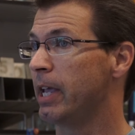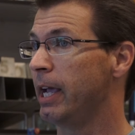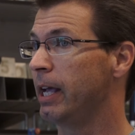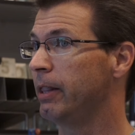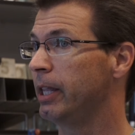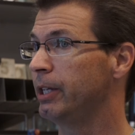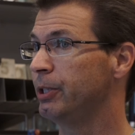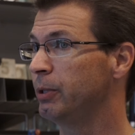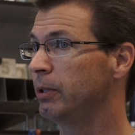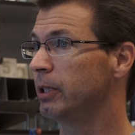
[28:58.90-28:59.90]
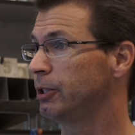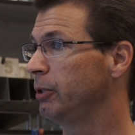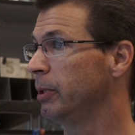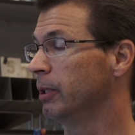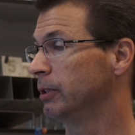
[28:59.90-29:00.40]
And they use the
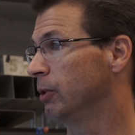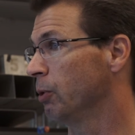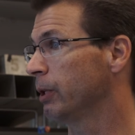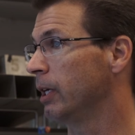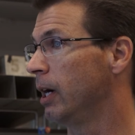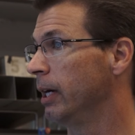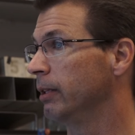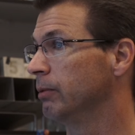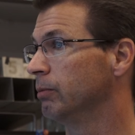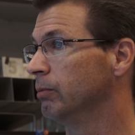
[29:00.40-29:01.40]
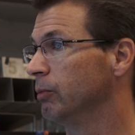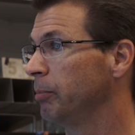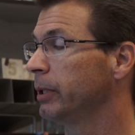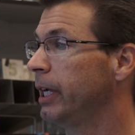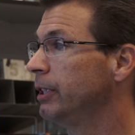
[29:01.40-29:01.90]
tubulin to organize
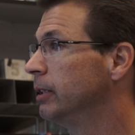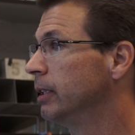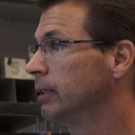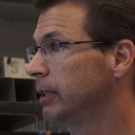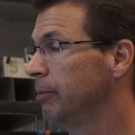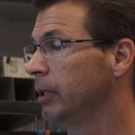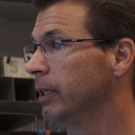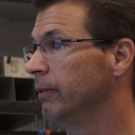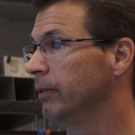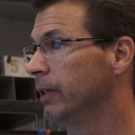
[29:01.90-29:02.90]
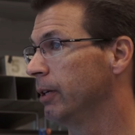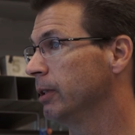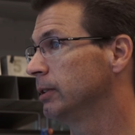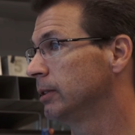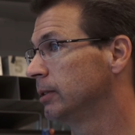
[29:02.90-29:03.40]
replication and assembly of the
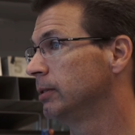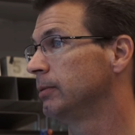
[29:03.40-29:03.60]
virus.